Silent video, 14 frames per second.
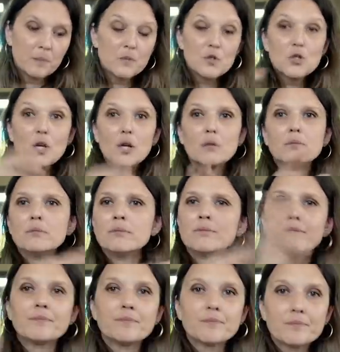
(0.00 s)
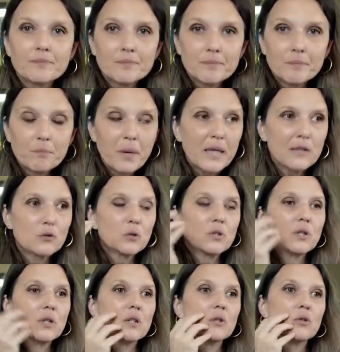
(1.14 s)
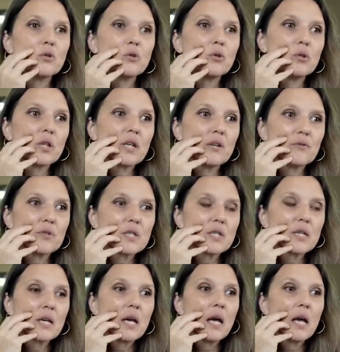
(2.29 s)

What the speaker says: So back to the gifts.